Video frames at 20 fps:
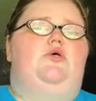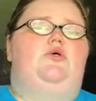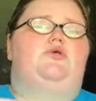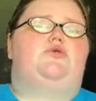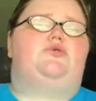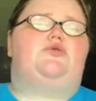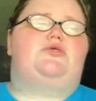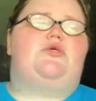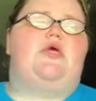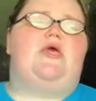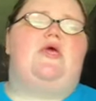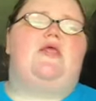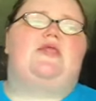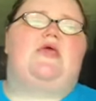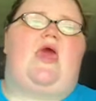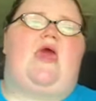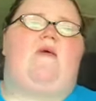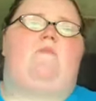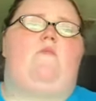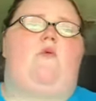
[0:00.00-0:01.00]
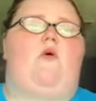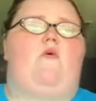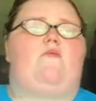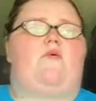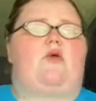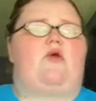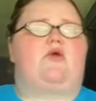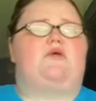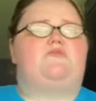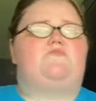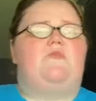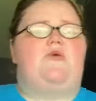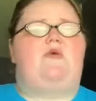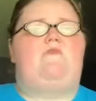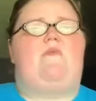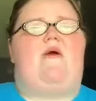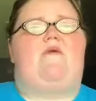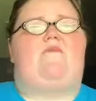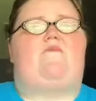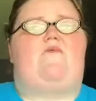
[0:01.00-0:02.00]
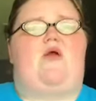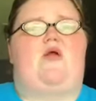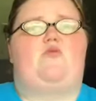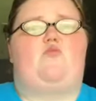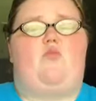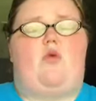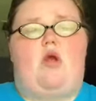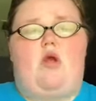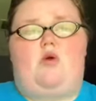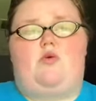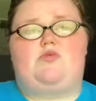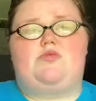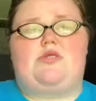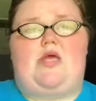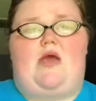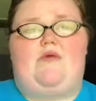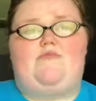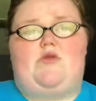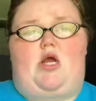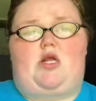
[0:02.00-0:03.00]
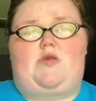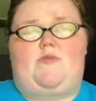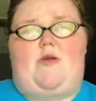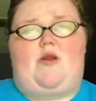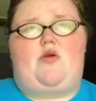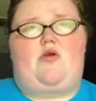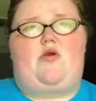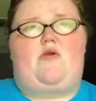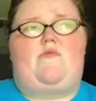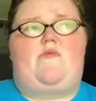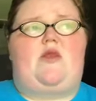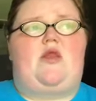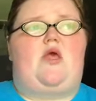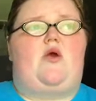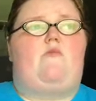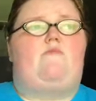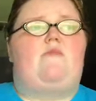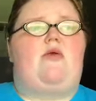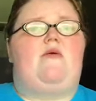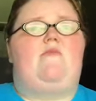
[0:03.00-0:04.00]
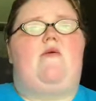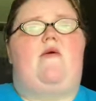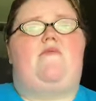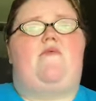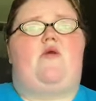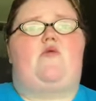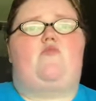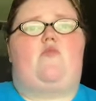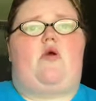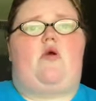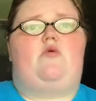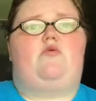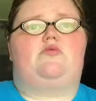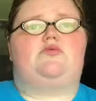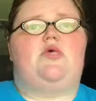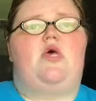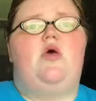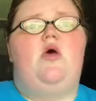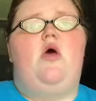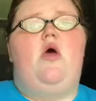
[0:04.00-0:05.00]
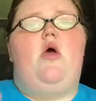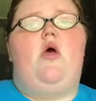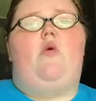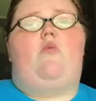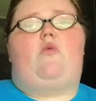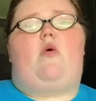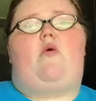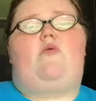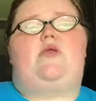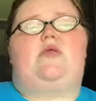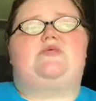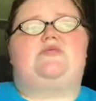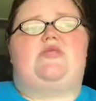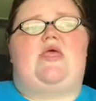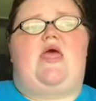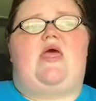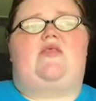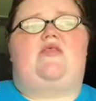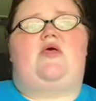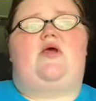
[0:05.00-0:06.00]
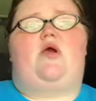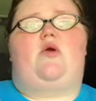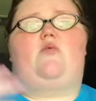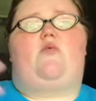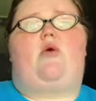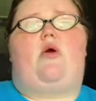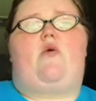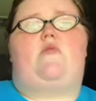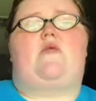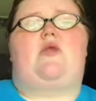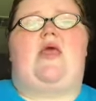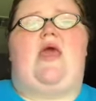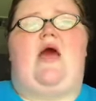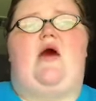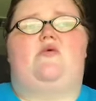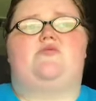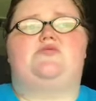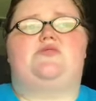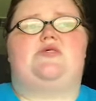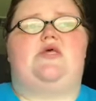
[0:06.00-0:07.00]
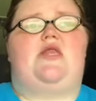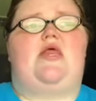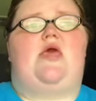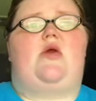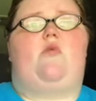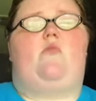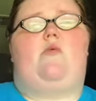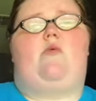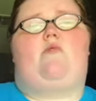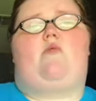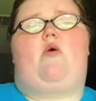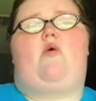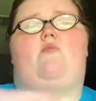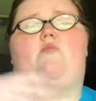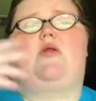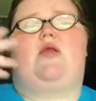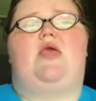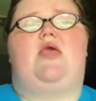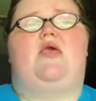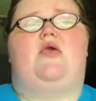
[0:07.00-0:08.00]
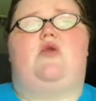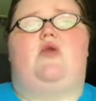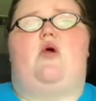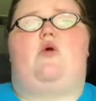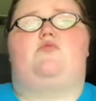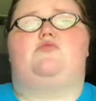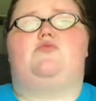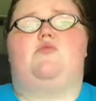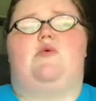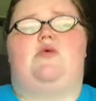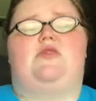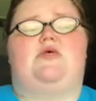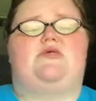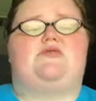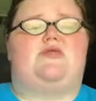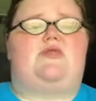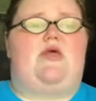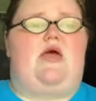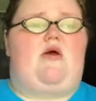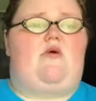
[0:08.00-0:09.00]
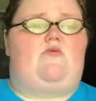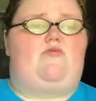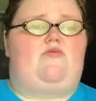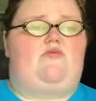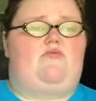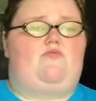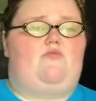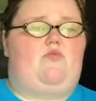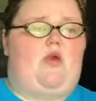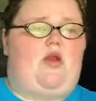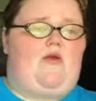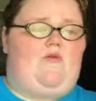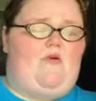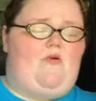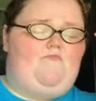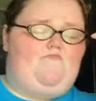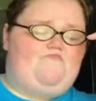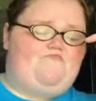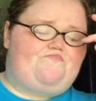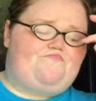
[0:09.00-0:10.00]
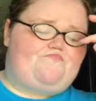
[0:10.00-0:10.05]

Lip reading: she had came over, because me and my friend Rose, I've talked about her in a video, me and my friend Rose were already staying there, we're already house sitting, we were already, you know, doing this and that, whatever.